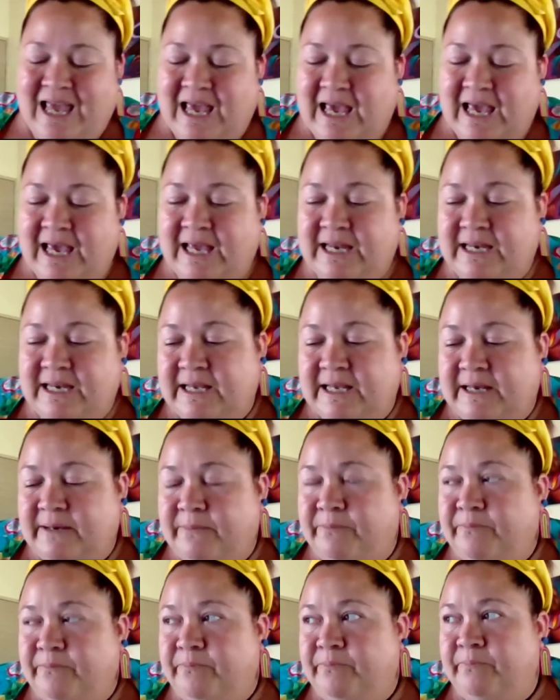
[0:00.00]
And
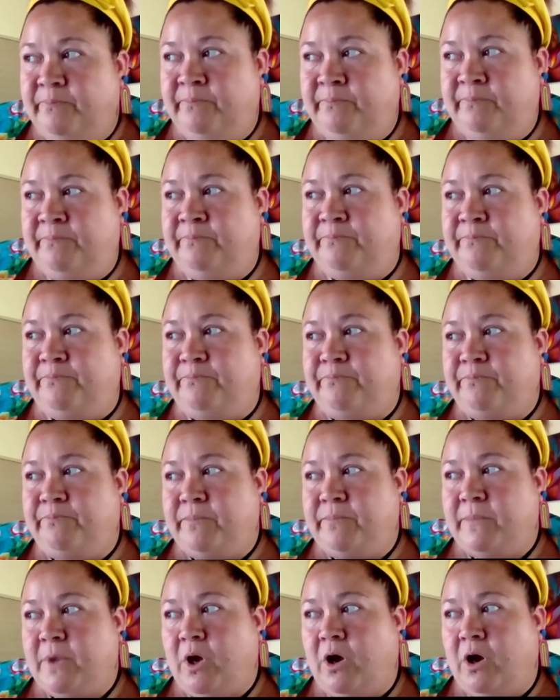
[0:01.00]

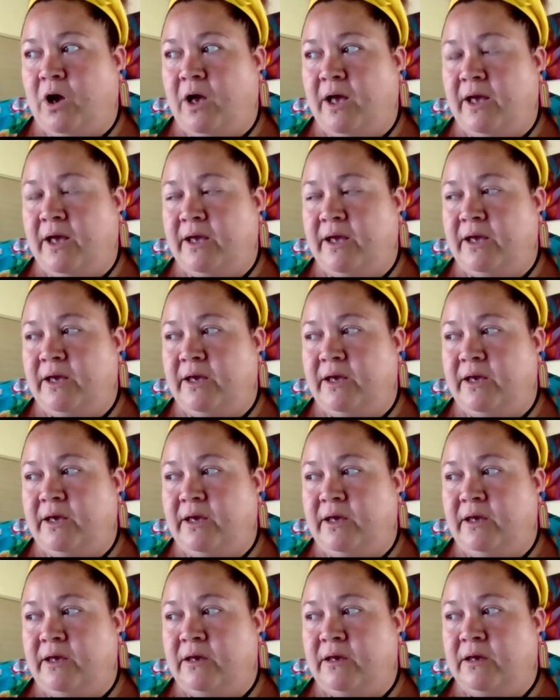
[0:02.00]

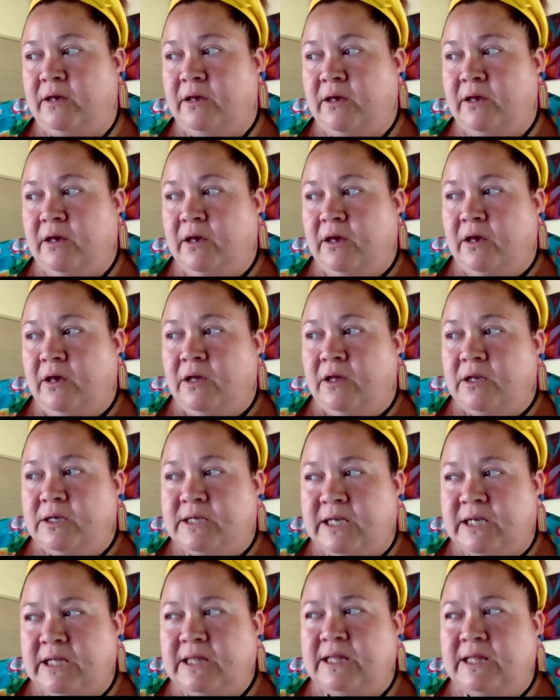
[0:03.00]
I
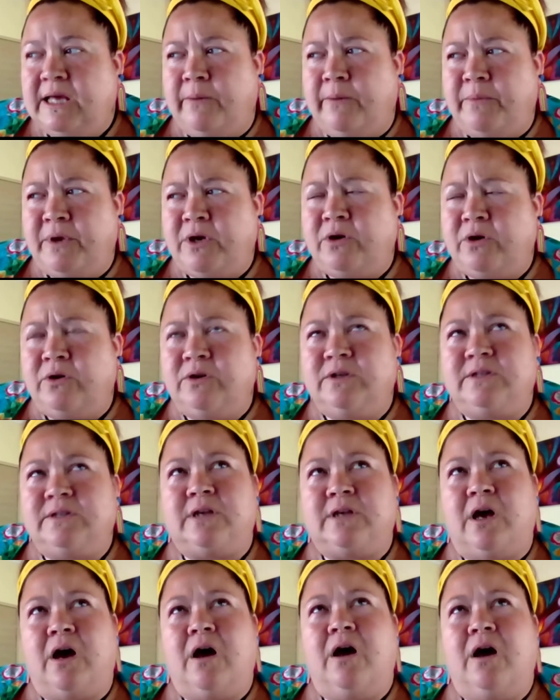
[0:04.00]
did that because
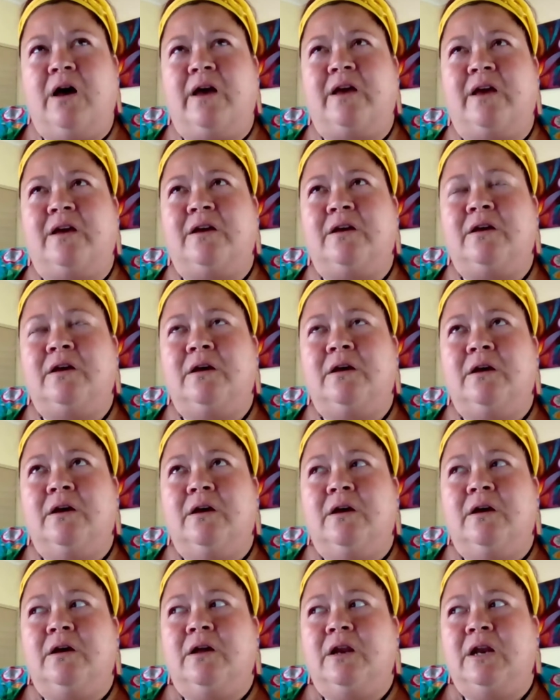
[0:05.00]
I
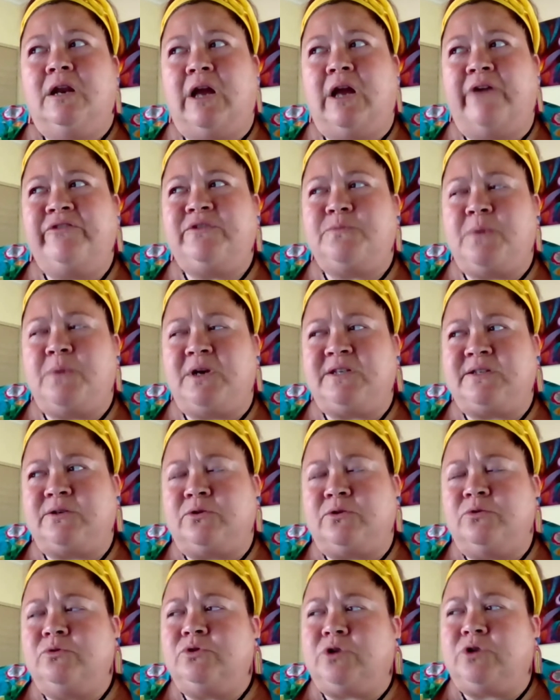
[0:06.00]
loved my
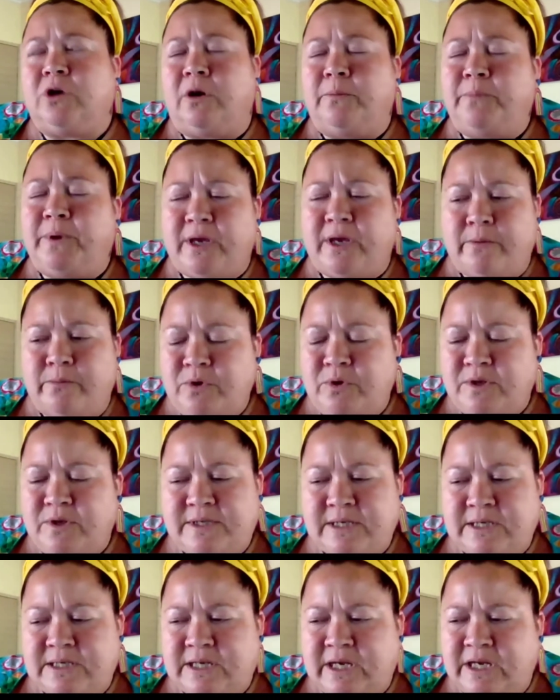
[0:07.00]
school job being a
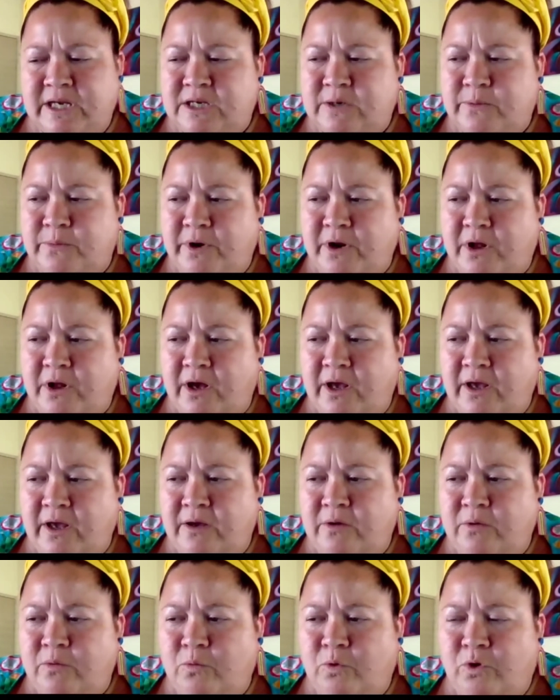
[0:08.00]
music teacher, but
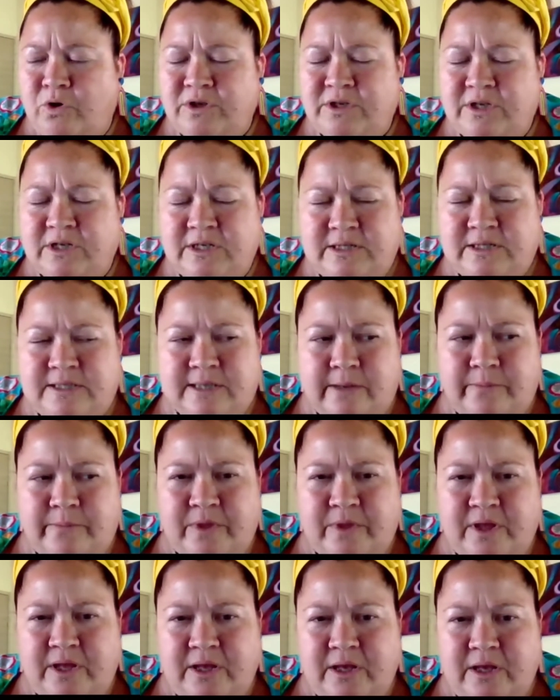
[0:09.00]
I wanted
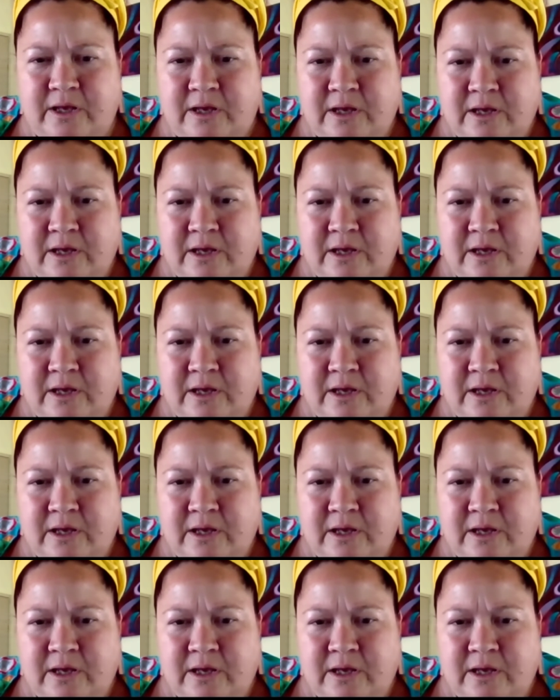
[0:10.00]
something